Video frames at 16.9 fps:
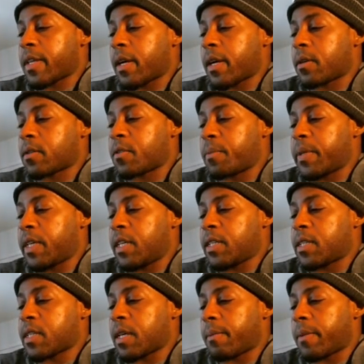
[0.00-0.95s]
to
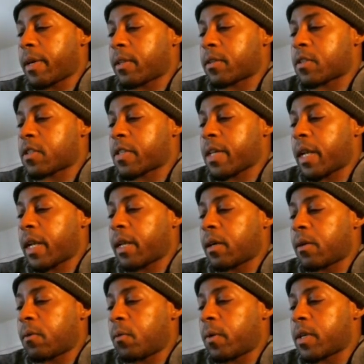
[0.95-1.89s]
be some
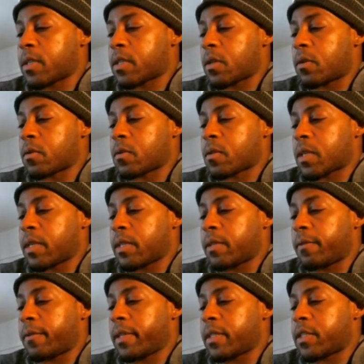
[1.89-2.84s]
understanding of one's own
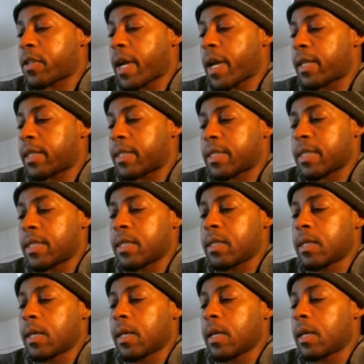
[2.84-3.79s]
individuality,
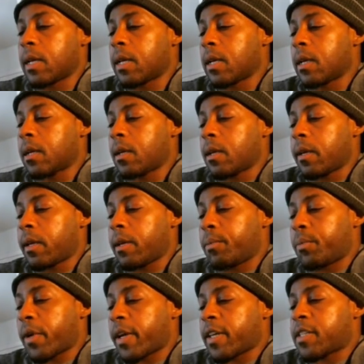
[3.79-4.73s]

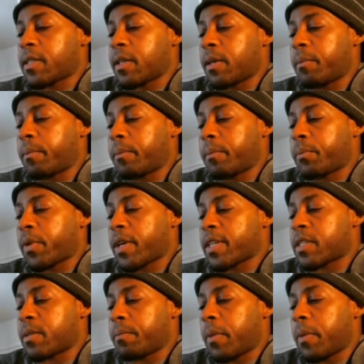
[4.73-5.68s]
embrace the
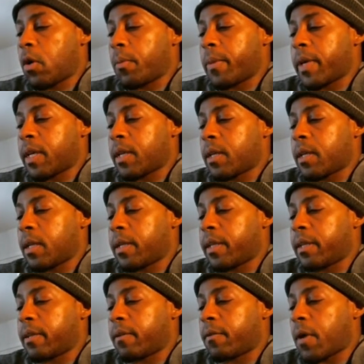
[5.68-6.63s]
present moment, and
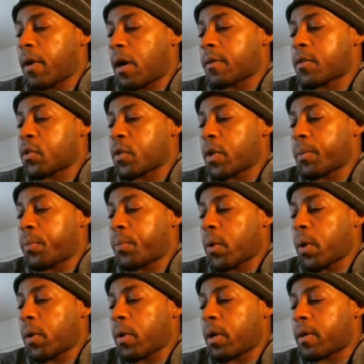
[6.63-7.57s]
then evolve to a
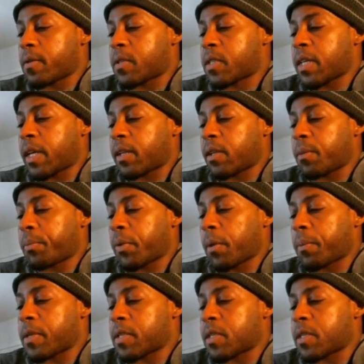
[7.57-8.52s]
point of seeing the
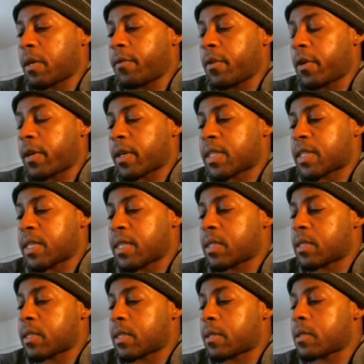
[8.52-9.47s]
purpose of your
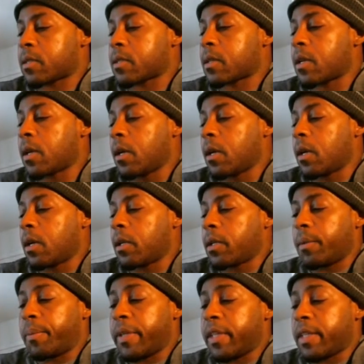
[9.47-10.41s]
existence.
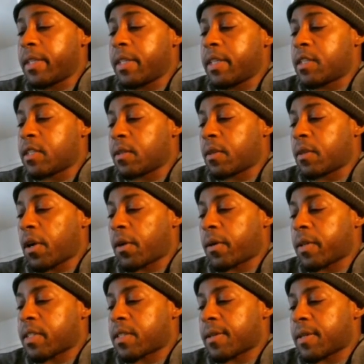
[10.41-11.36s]
The ability to
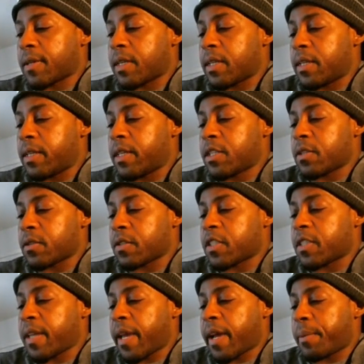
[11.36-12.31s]
learn is the initial
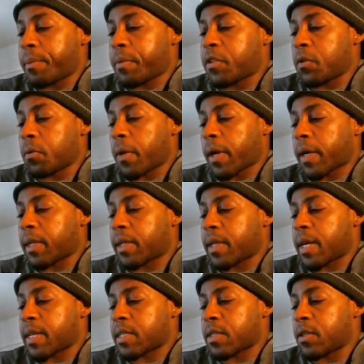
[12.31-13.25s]
step to
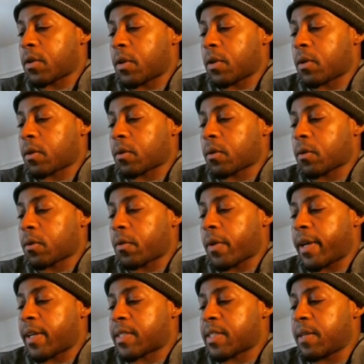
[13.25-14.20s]
recognizing your own
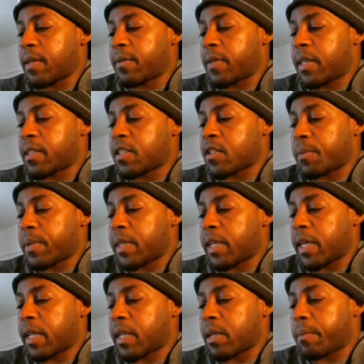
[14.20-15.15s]
creativity and to
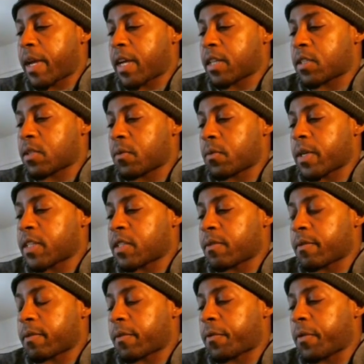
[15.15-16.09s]
begin to imagine ways
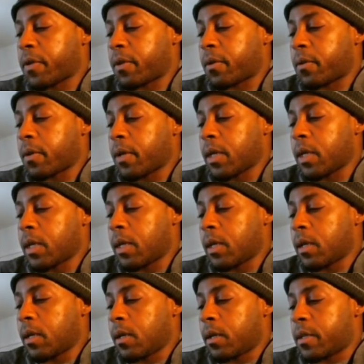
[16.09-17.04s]
to fulfill
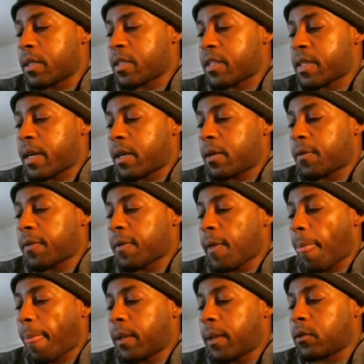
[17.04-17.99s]
yourself.
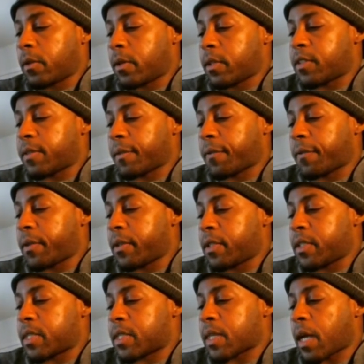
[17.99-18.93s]
In order to fulfill
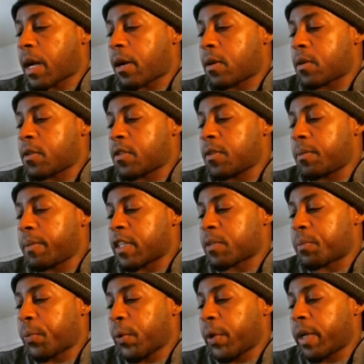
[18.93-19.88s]
your desires, you
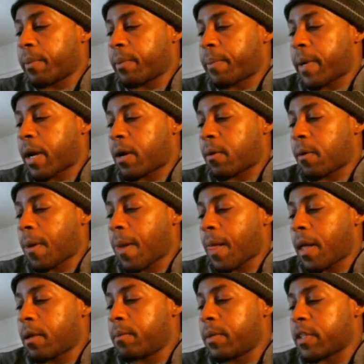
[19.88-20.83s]
must bring them out
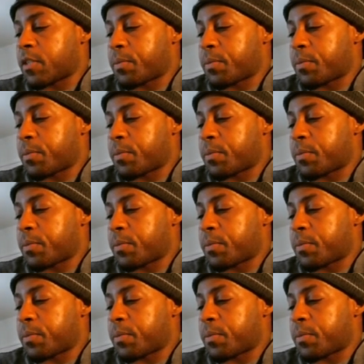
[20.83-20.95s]
into